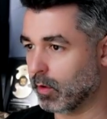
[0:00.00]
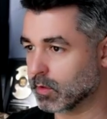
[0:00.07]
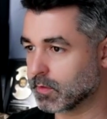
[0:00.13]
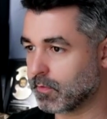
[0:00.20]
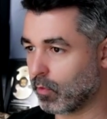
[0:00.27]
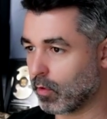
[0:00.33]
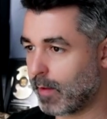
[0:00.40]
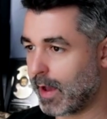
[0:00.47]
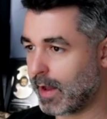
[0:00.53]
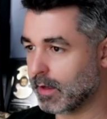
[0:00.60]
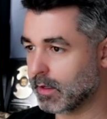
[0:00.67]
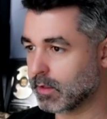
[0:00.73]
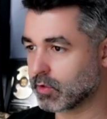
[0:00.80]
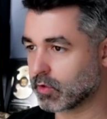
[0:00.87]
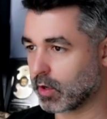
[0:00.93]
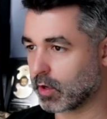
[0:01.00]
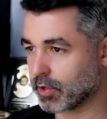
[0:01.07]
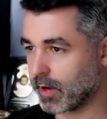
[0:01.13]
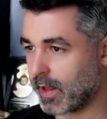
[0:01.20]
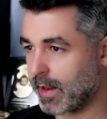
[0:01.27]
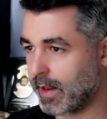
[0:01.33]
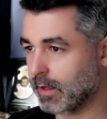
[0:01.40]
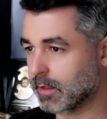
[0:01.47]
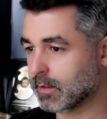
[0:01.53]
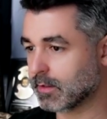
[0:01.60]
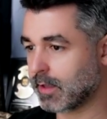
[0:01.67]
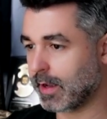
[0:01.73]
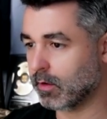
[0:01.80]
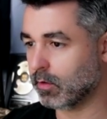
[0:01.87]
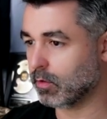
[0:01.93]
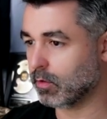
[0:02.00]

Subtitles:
formatted, structured headings, titles,